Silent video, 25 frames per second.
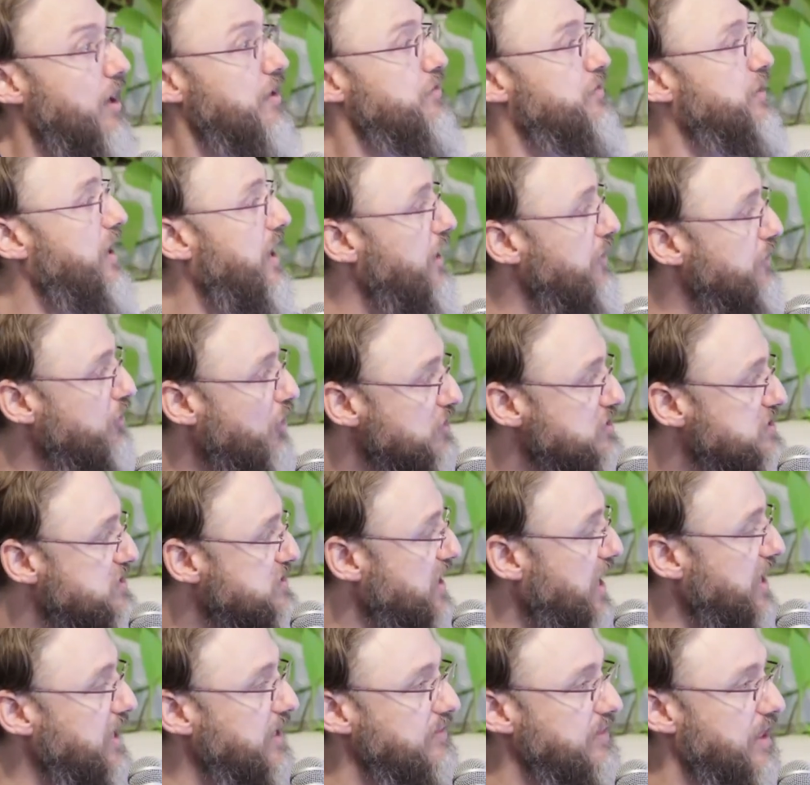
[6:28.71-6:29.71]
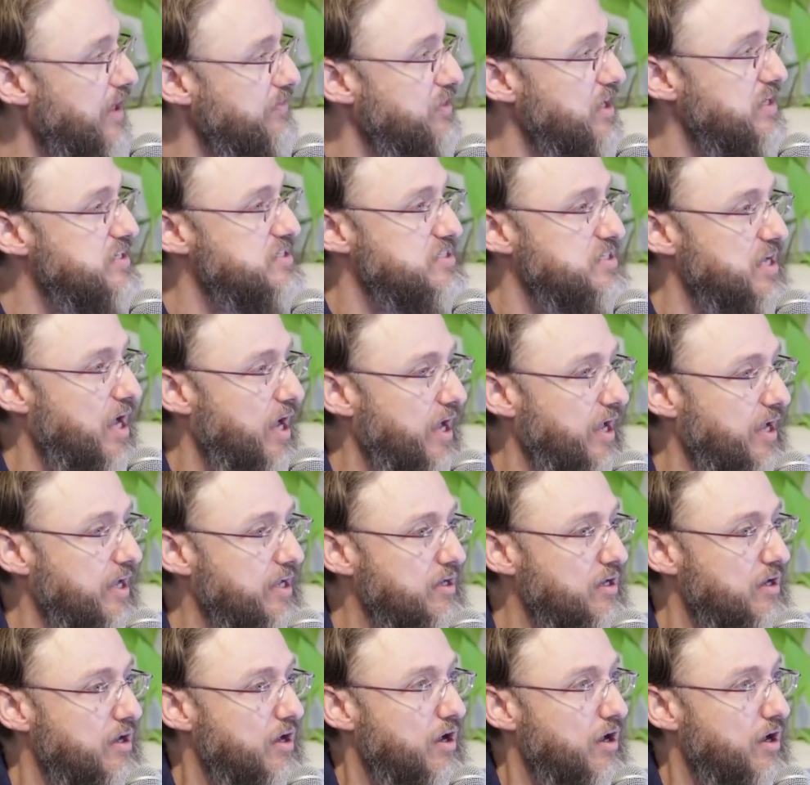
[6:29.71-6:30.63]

They are not saying that. They're saying,